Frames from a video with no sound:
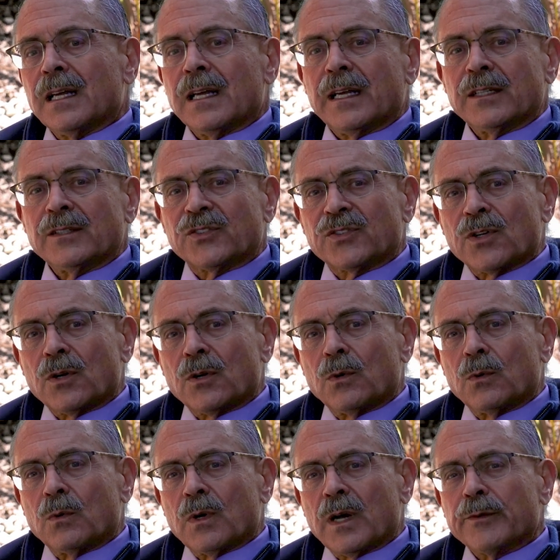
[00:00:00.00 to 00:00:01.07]
And
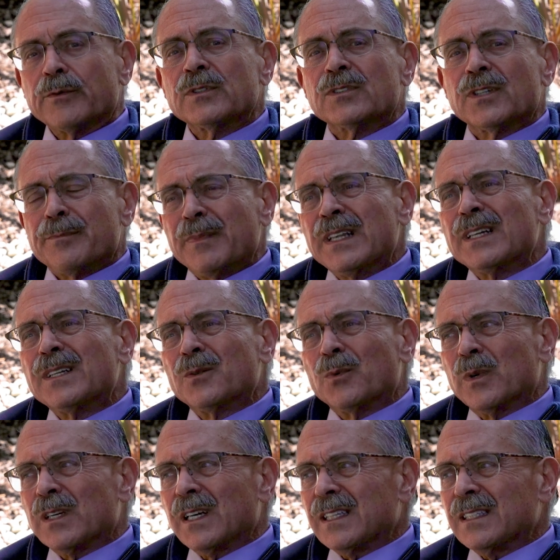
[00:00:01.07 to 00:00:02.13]
so I really mean it
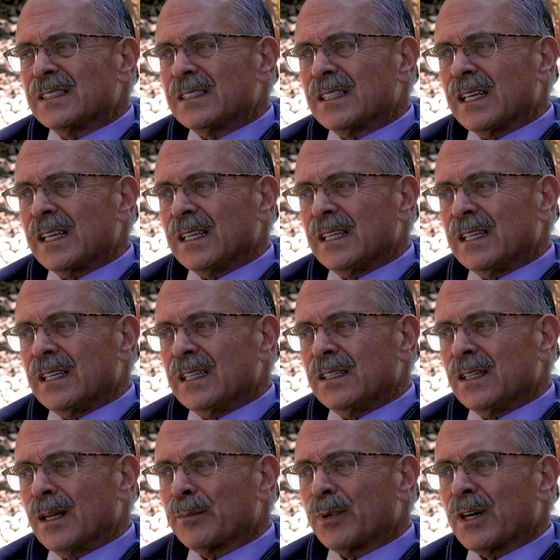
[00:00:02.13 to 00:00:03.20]
when I say
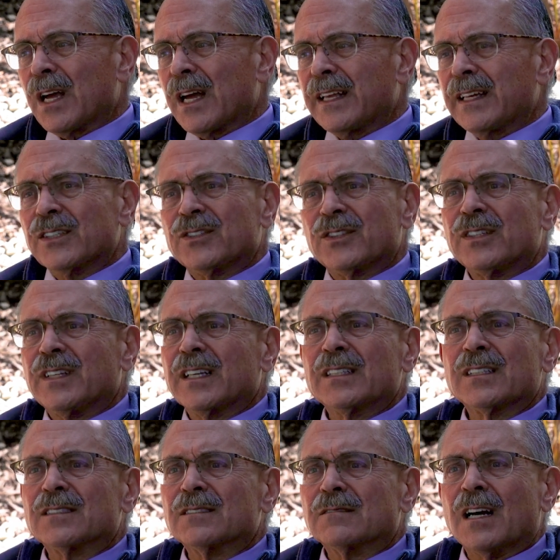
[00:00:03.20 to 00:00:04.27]
number nine isn't the
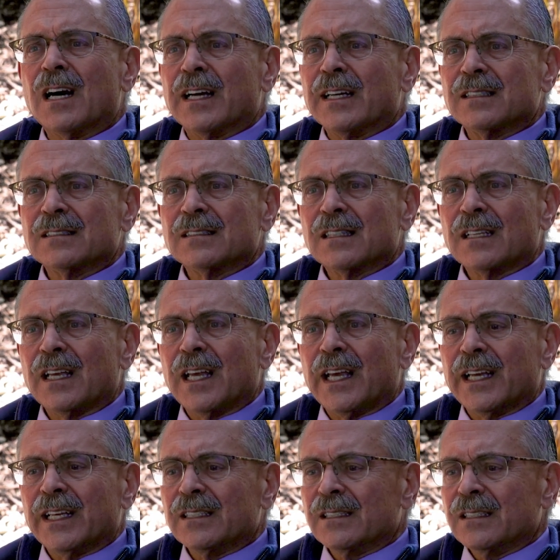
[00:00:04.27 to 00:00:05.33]
end of the line.
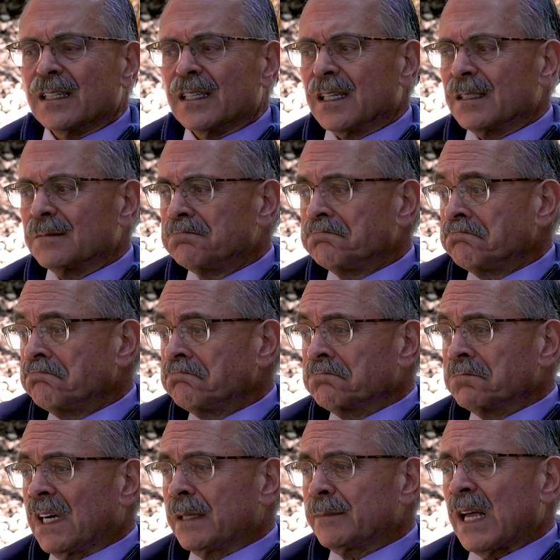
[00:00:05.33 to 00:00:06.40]
And uh,
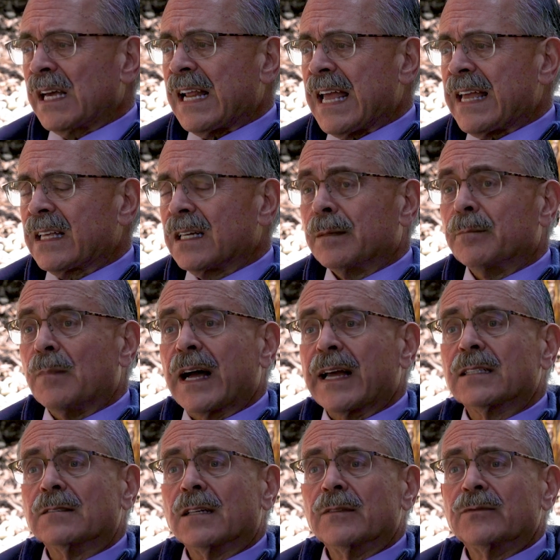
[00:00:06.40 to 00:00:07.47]
I'm not hanging up my
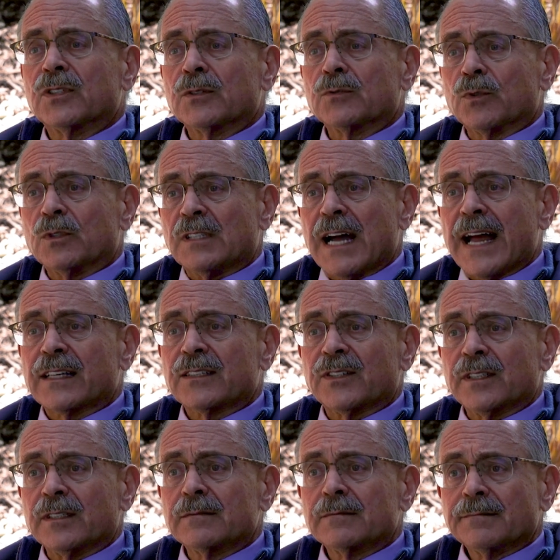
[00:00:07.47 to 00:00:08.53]
gloves and
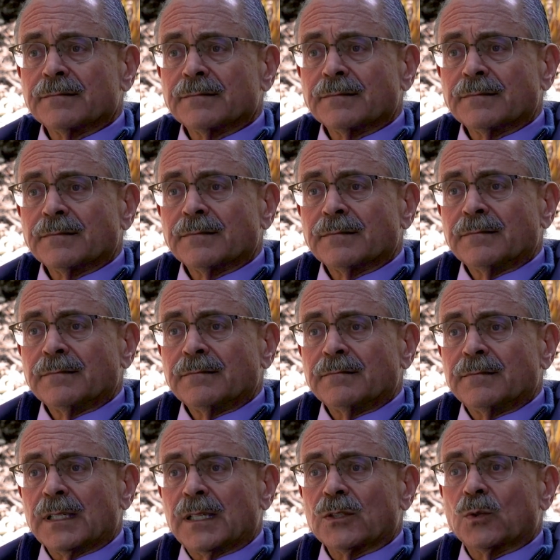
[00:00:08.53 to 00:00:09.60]
relaxing
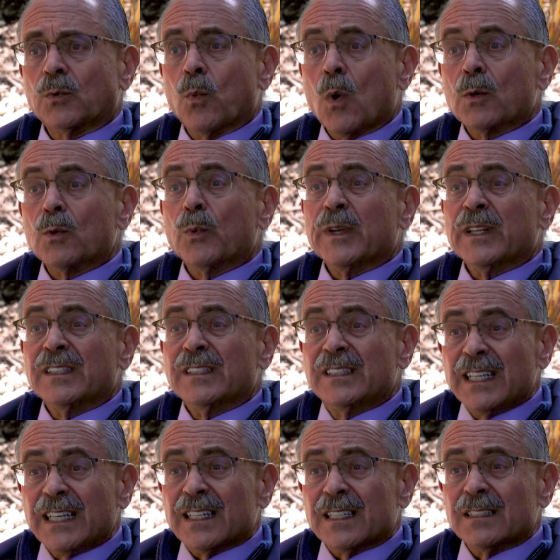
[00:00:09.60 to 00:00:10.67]
because what we
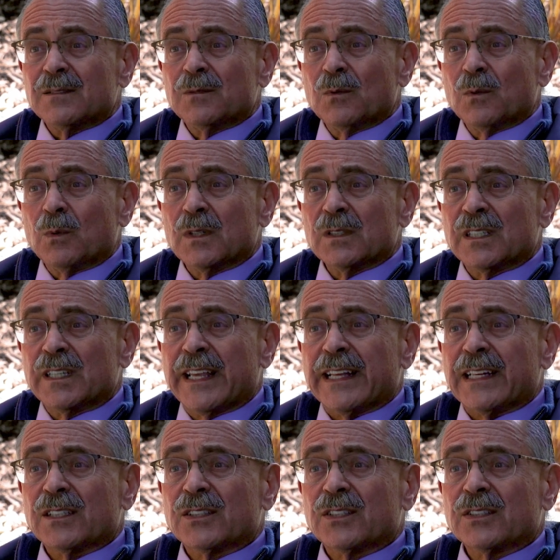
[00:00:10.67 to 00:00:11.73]
did was
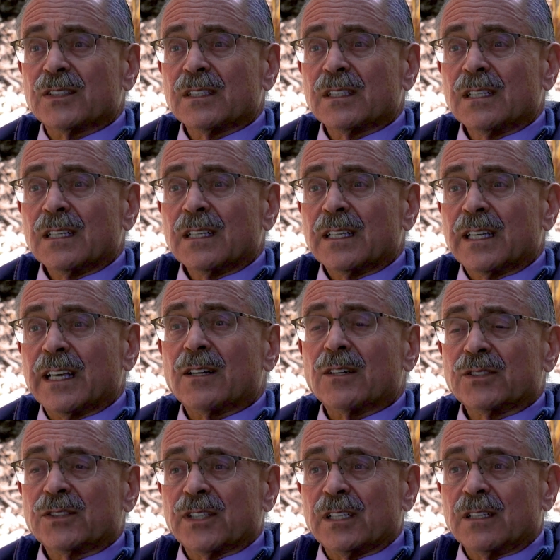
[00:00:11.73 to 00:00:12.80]
get us, get
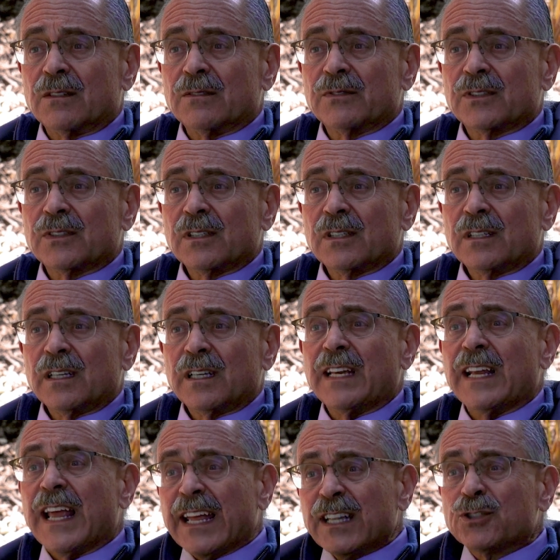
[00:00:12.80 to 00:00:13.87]
ourselves
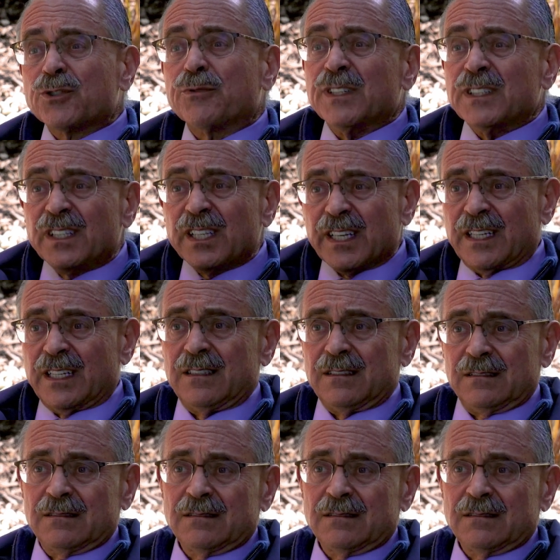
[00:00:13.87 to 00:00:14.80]
an entry ticket